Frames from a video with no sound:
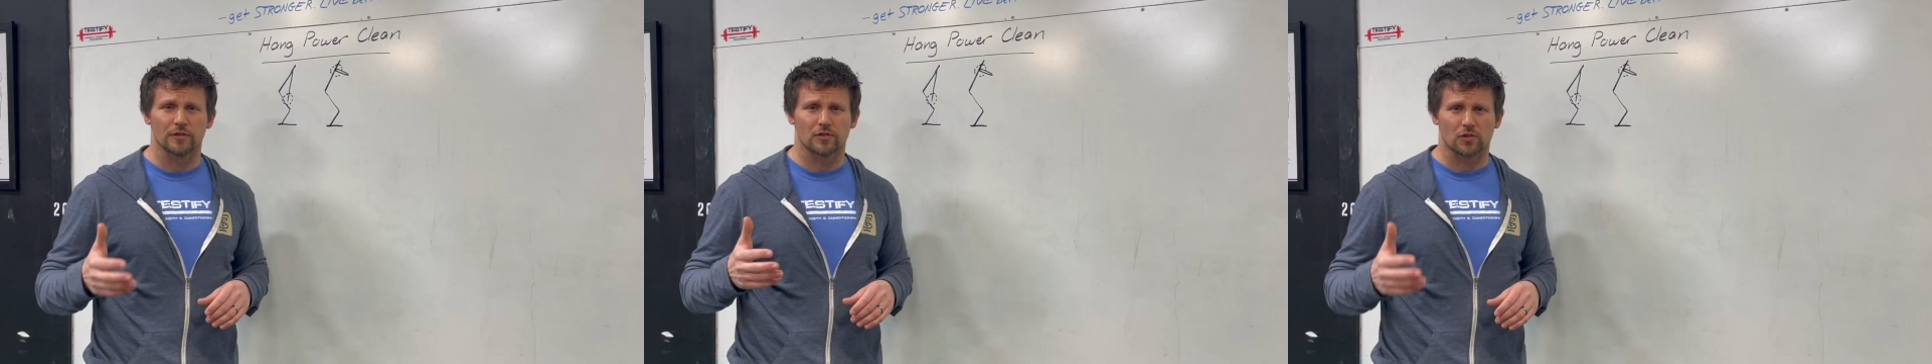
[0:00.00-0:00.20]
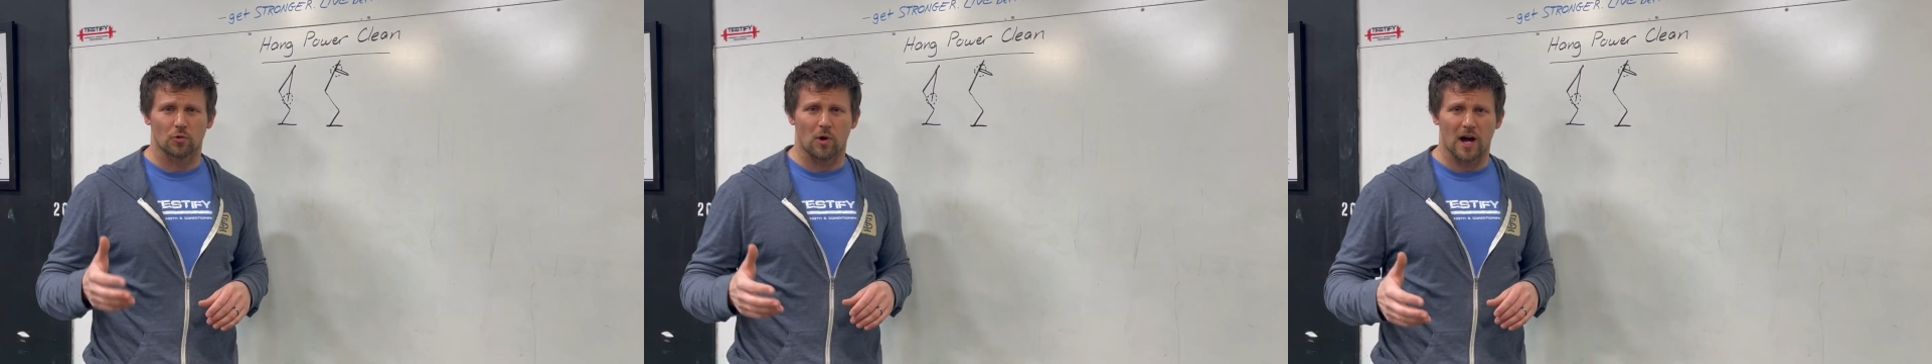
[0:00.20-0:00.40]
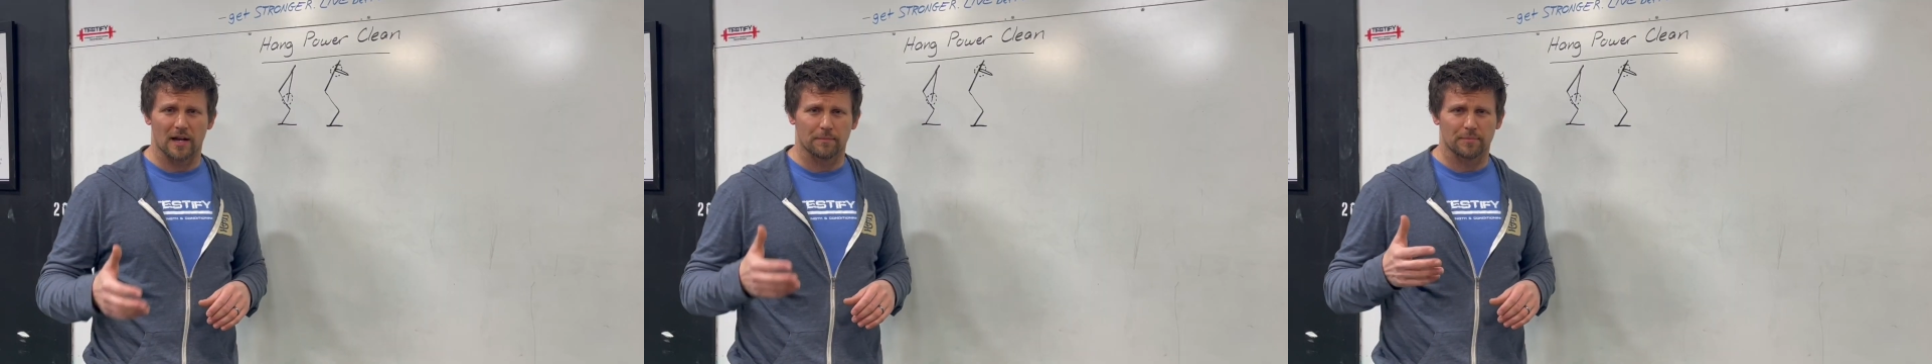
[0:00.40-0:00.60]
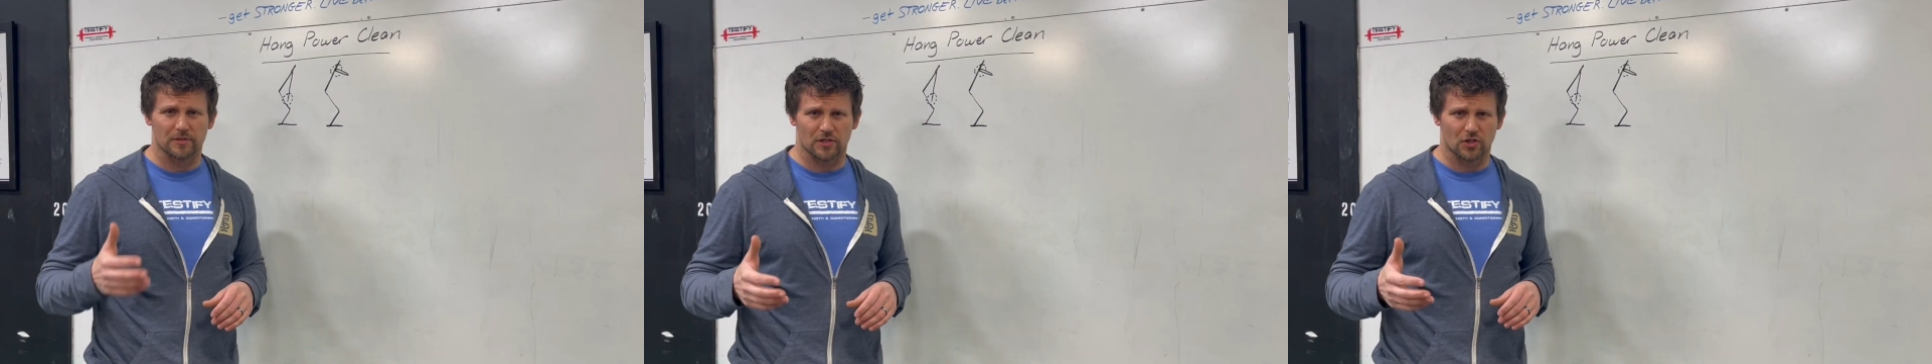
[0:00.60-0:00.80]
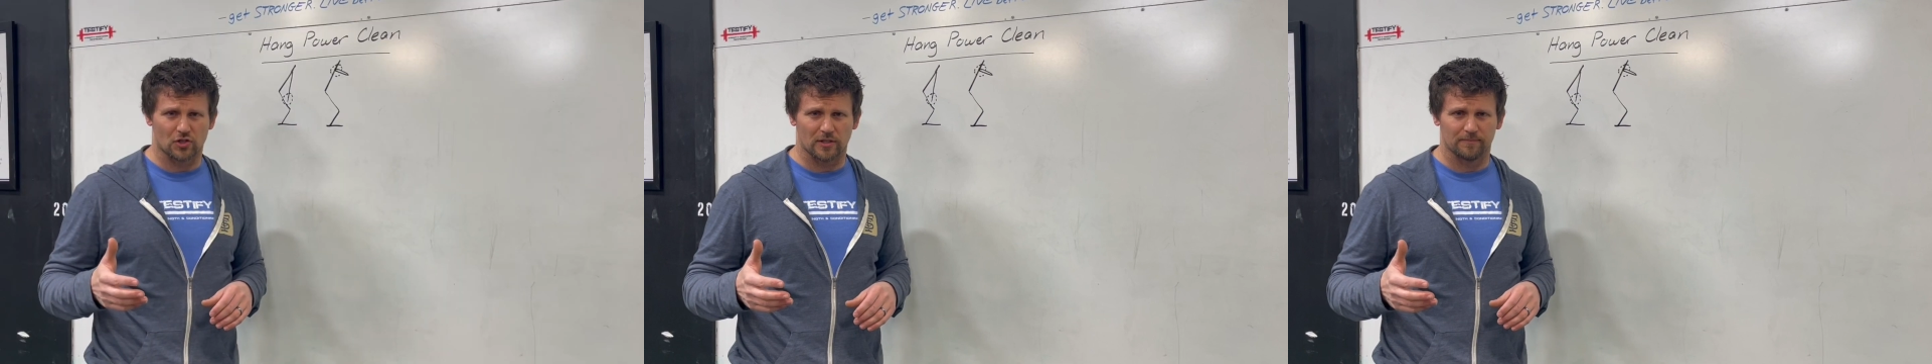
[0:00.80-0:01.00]
front squat
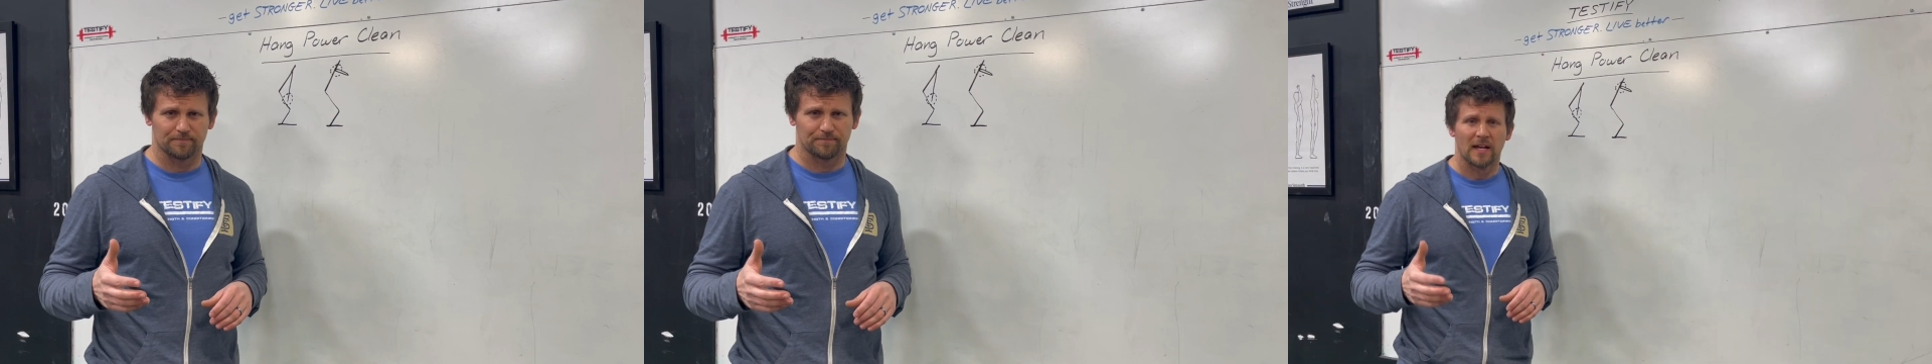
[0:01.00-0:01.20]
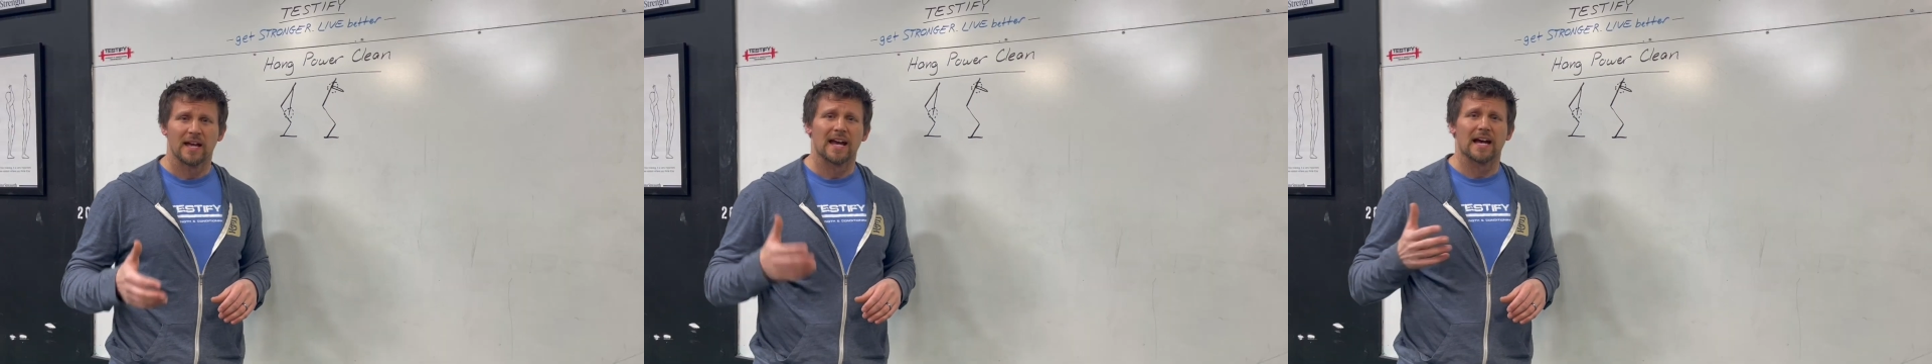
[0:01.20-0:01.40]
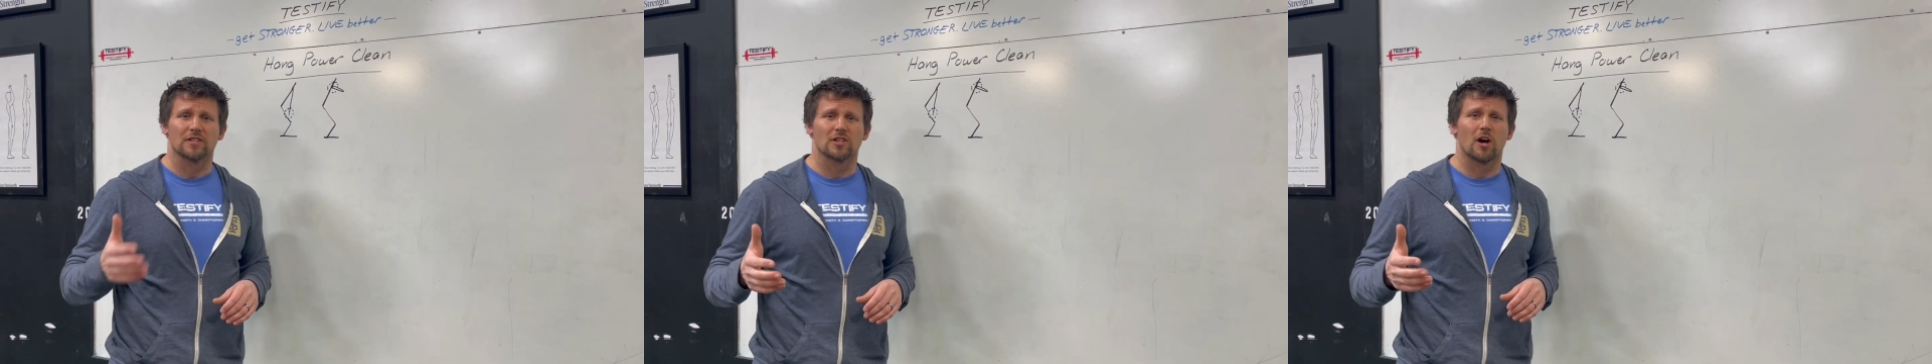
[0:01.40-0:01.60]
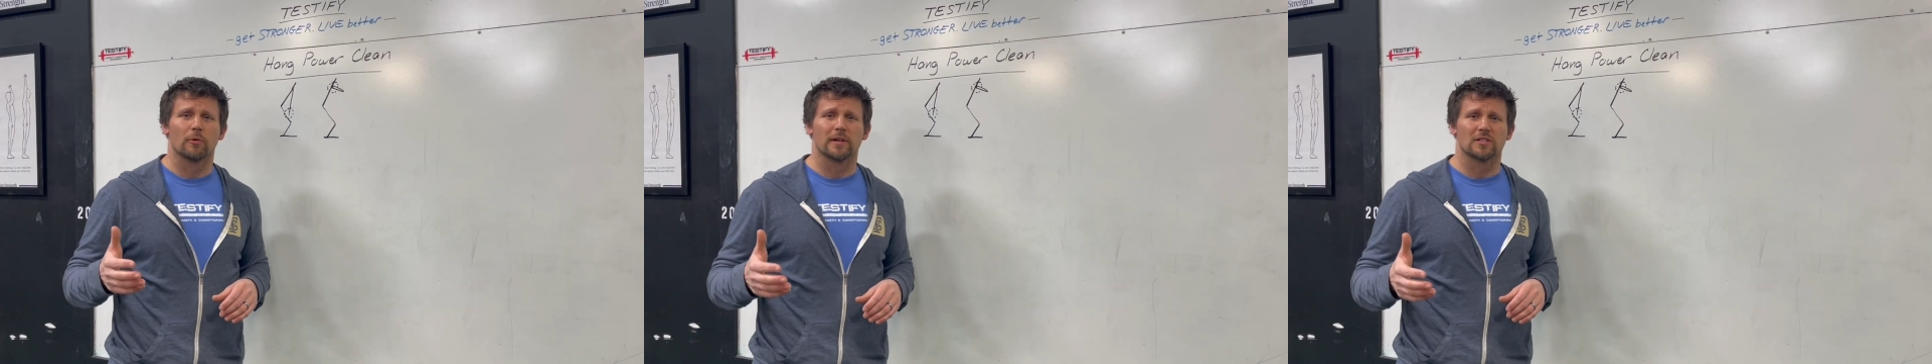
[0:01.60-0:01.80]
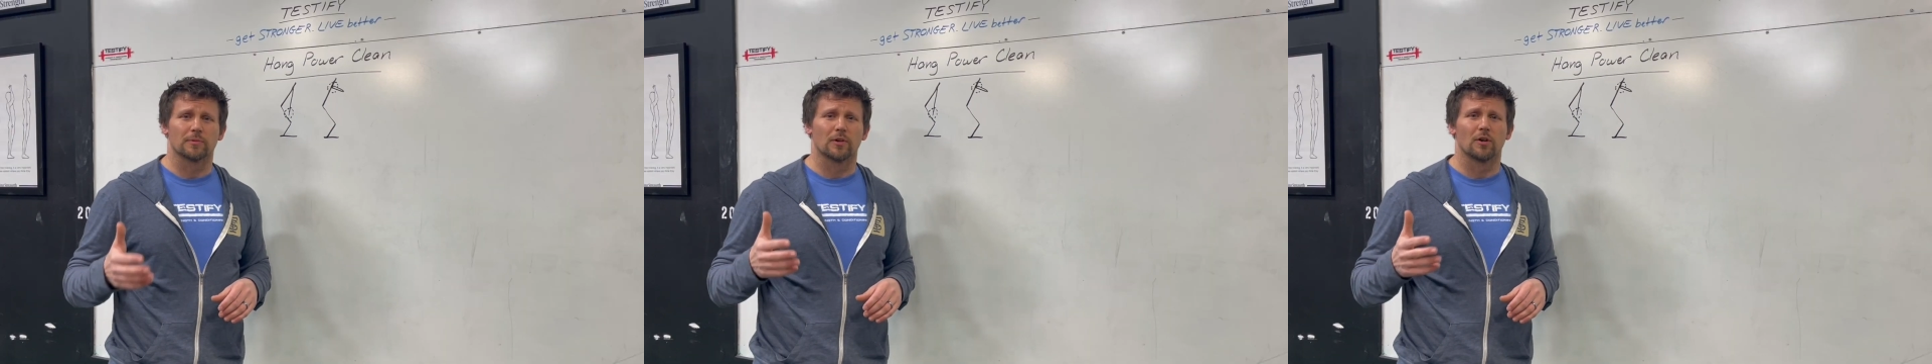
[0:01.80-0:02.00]
position. As always,